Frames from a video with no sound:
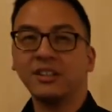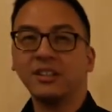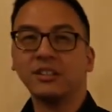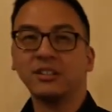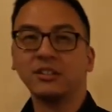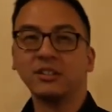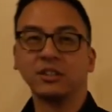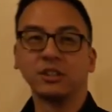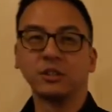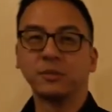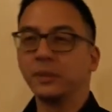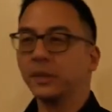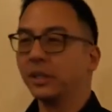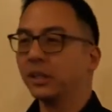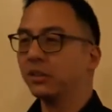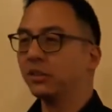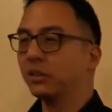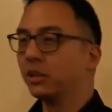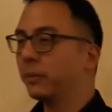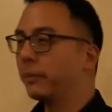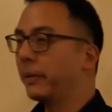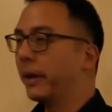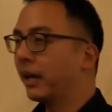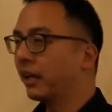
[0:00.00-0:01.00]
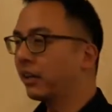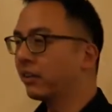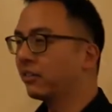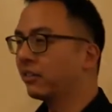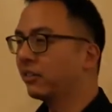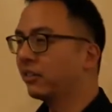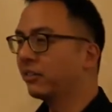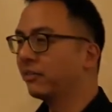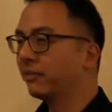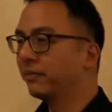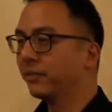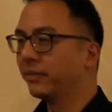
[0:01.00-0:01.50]
so to speak, into the packs.
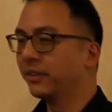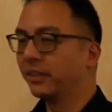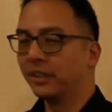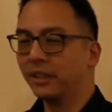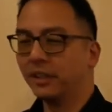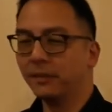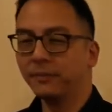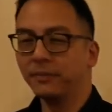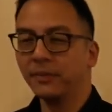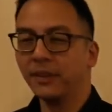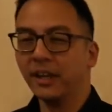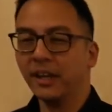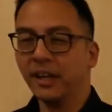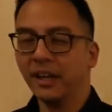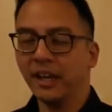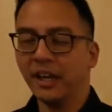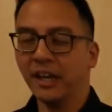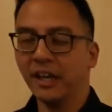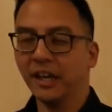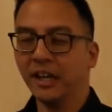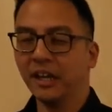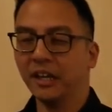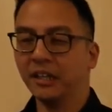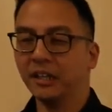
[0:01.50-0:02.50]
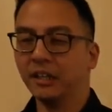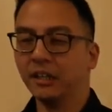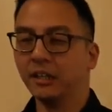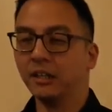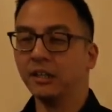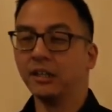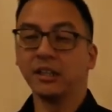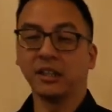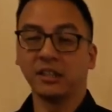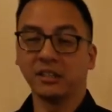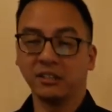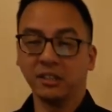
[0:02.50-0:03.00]
Yep. And
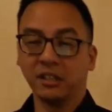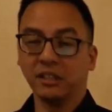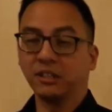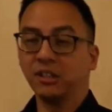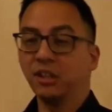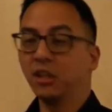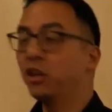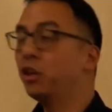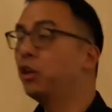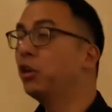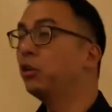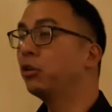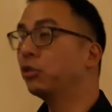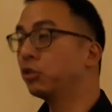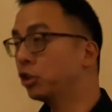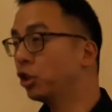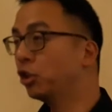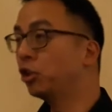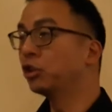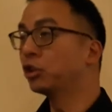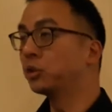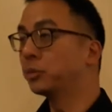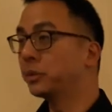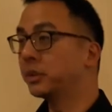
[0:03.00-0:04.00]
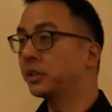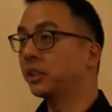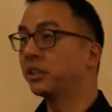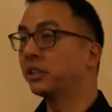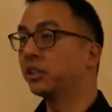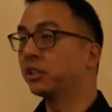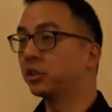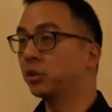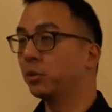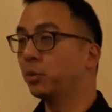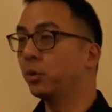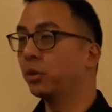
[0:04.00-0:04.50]
like I said, it's huge, huge
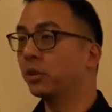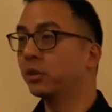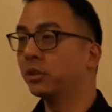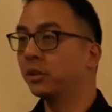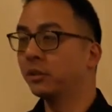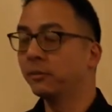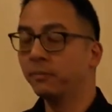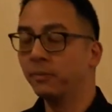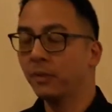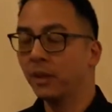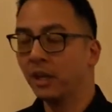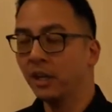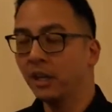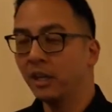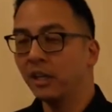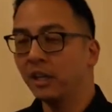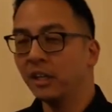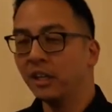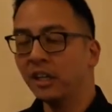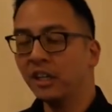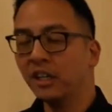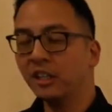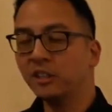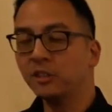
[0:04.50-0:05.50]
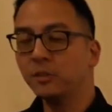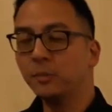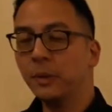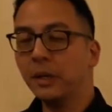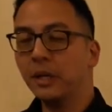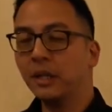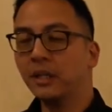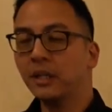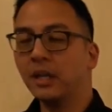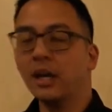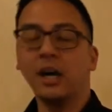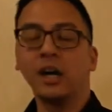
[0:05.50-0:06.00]
percentage of water. It's
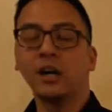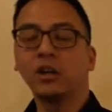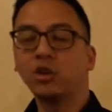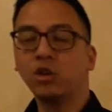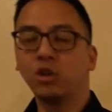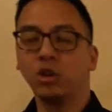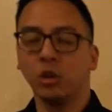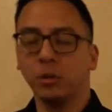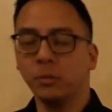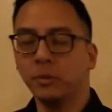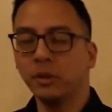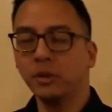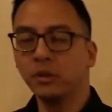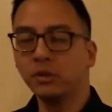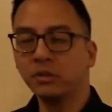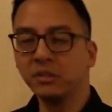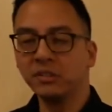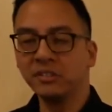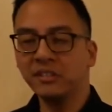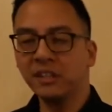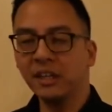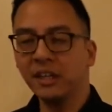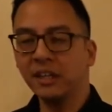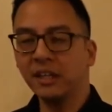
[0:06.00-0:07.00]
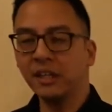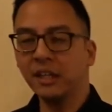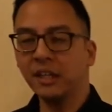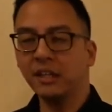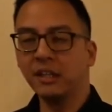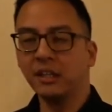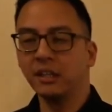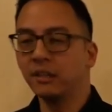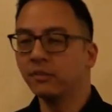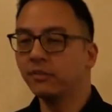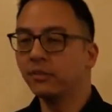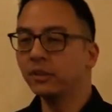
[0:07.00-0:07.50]
been arguable to say that
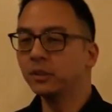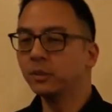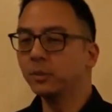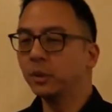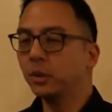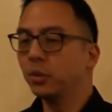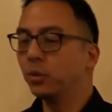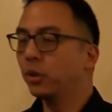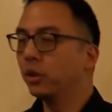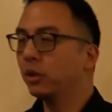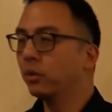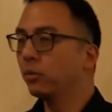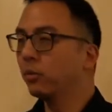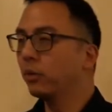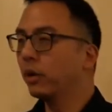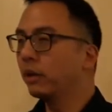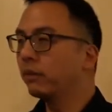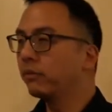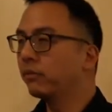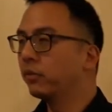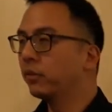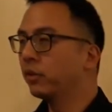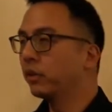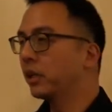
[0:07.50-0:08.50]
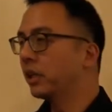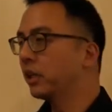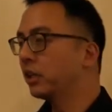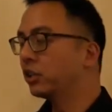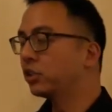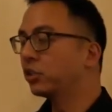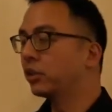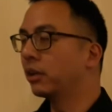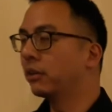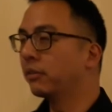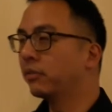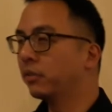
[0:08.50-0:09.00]
the difference between wet food and
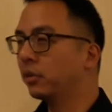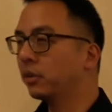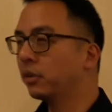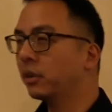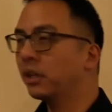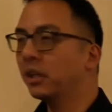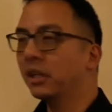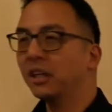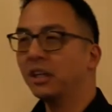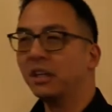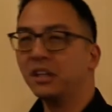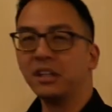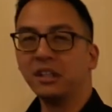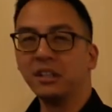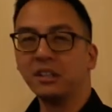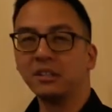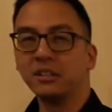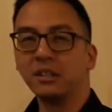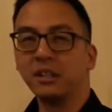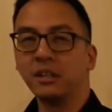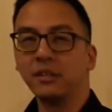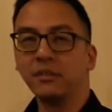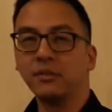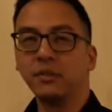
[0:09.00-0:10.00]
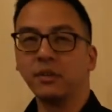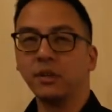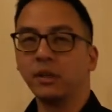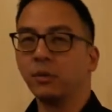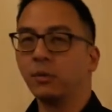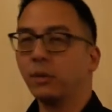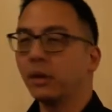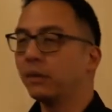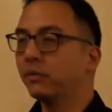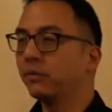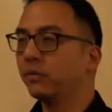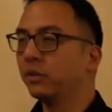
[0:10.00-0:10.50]
dry food is that for the
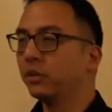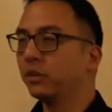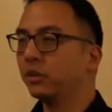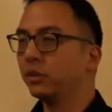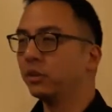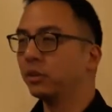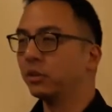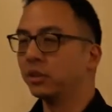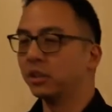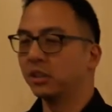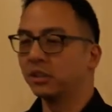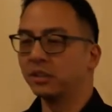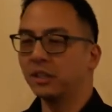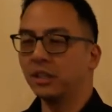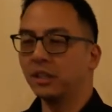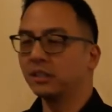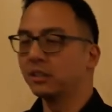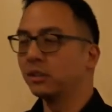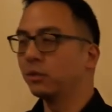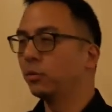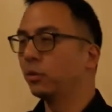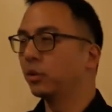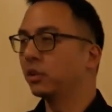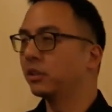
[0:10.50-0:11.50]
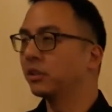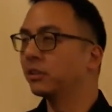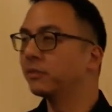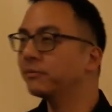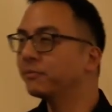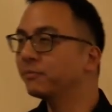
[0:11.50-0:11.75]
wet food, you just add some water.